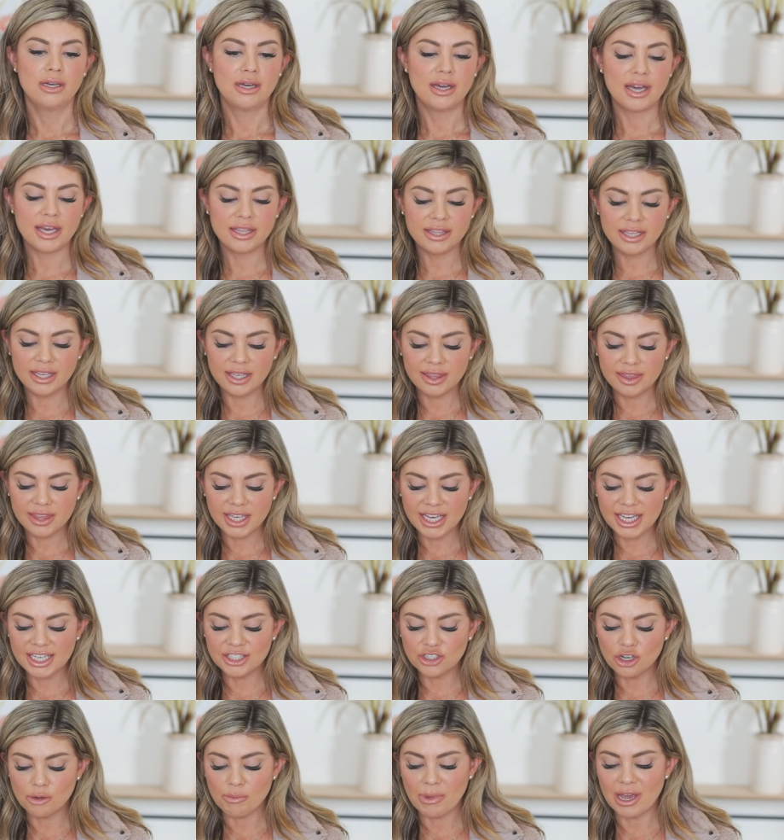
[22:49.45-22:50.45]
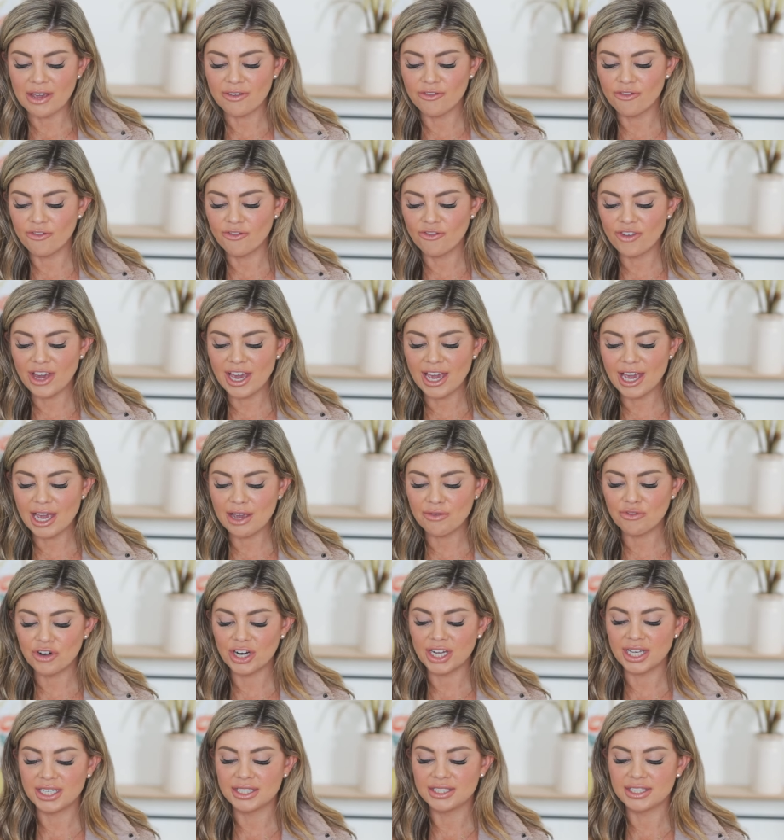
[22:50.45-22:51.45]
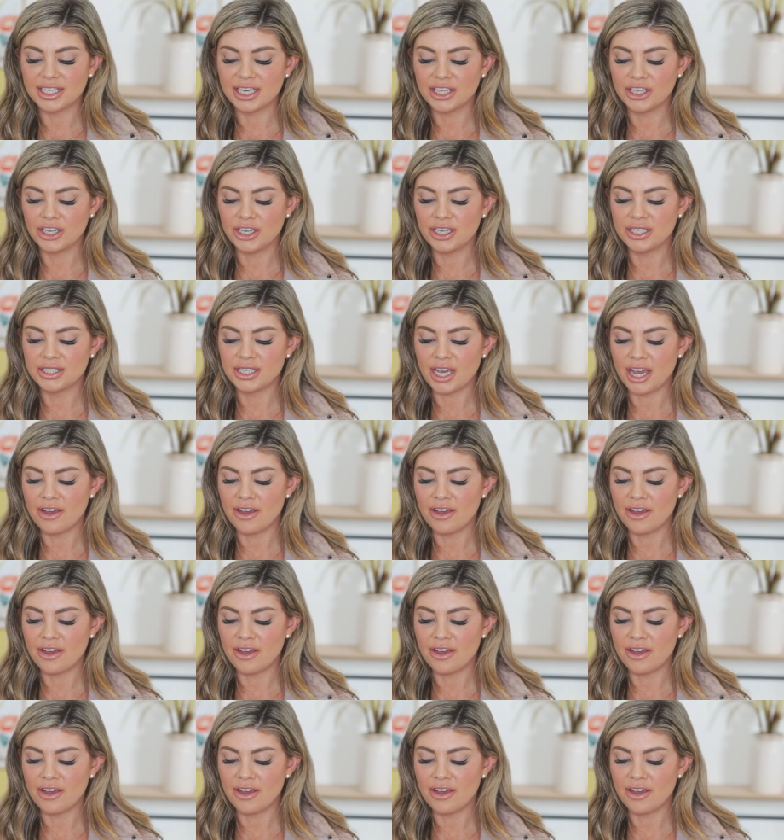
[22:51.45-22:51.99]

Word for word: And then these are my favorite concealers.